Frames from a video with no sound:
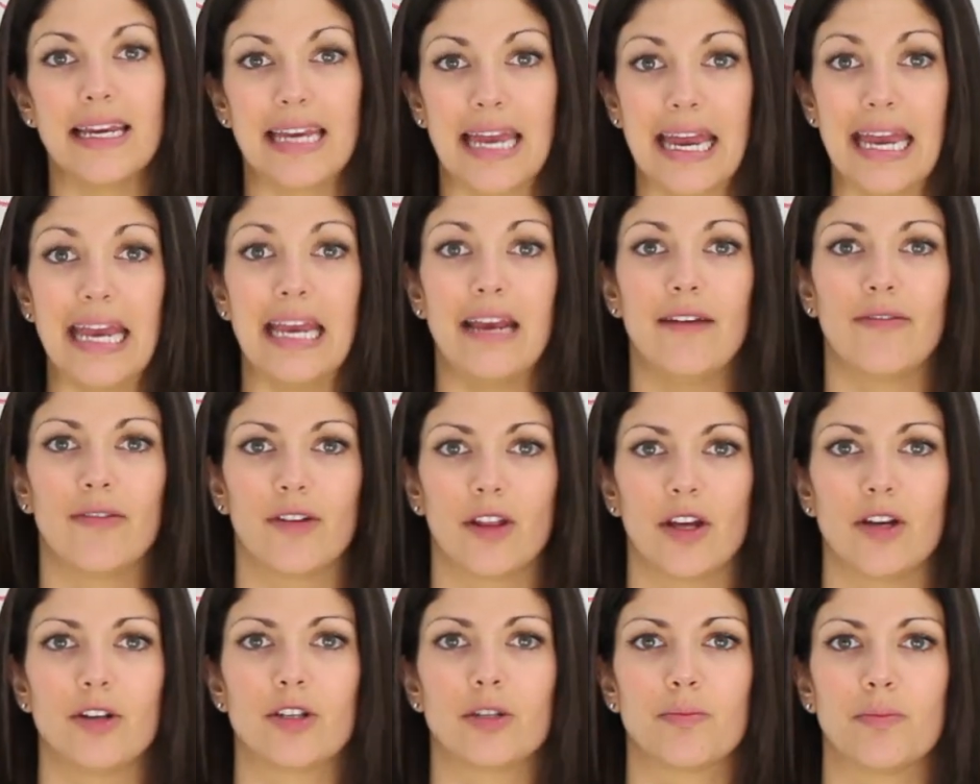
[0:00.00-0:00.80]
key
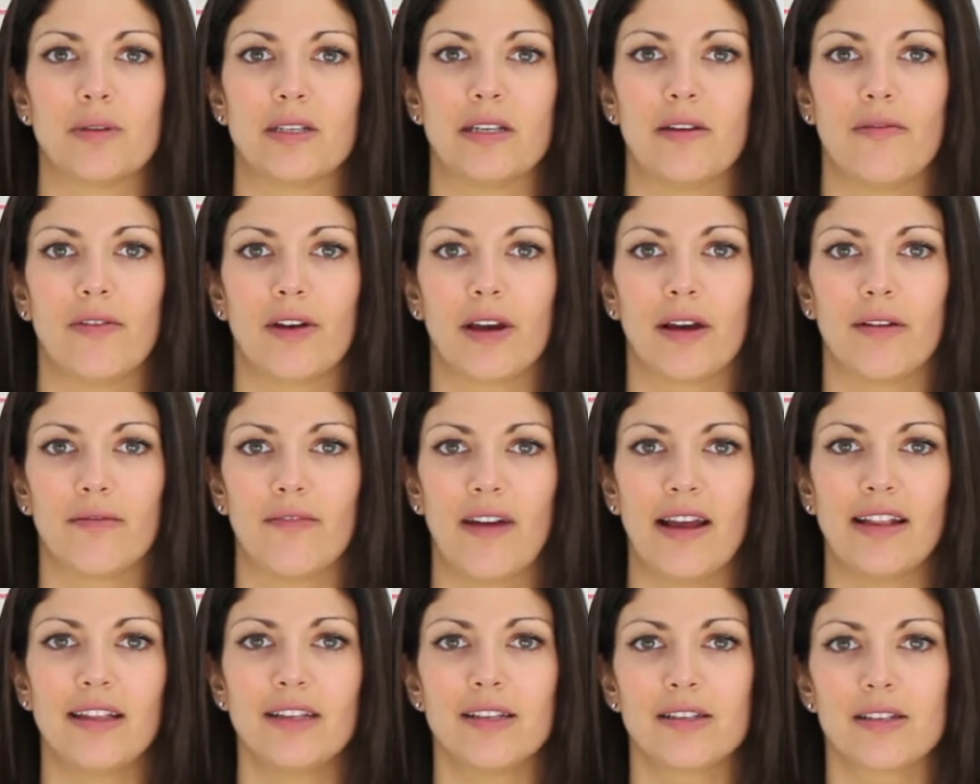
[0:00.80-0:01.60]
for those specific
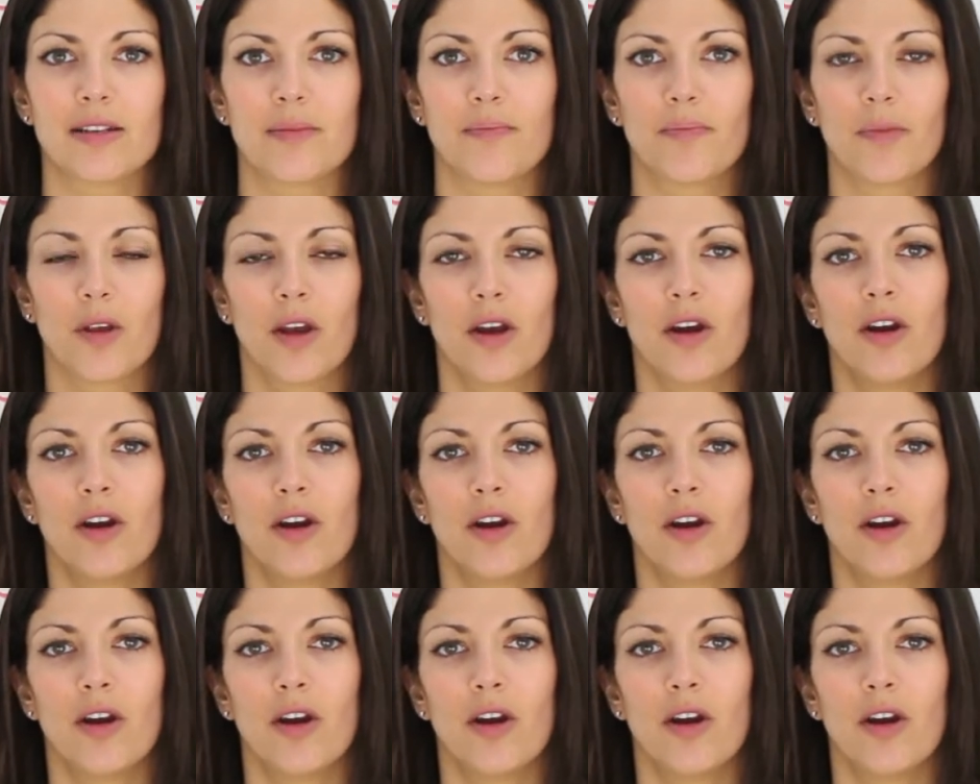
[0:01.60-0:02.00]
events,